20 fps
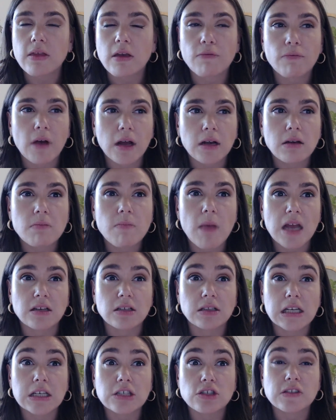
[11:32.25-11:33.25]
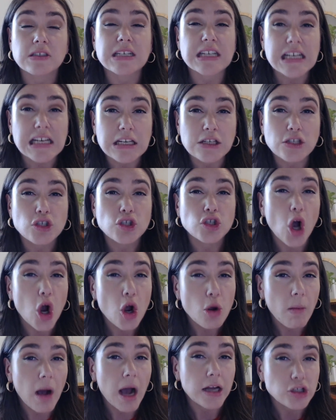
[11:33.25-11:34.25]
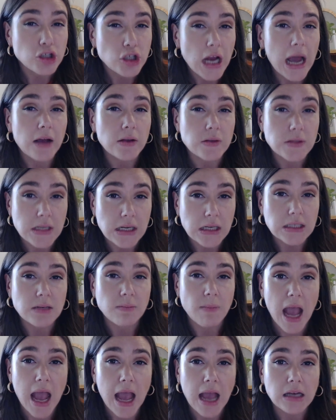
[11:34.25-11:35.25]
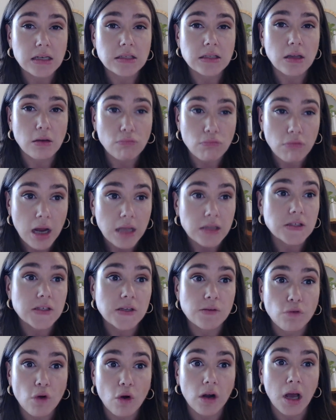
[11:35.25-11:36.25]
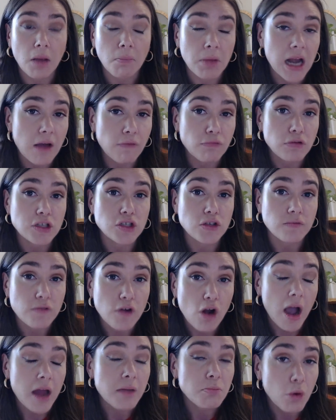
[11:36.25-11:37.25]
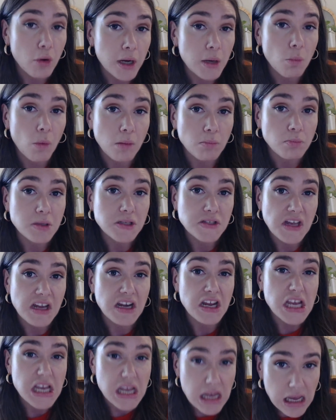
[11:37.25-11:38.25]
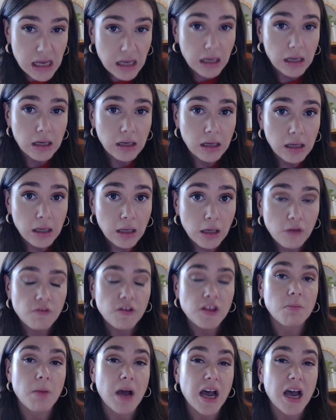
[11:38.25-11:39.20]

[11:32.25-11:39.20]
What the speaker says: There fundamentally just is so much housing demand that rents have gone up an average of 9.1% a year for the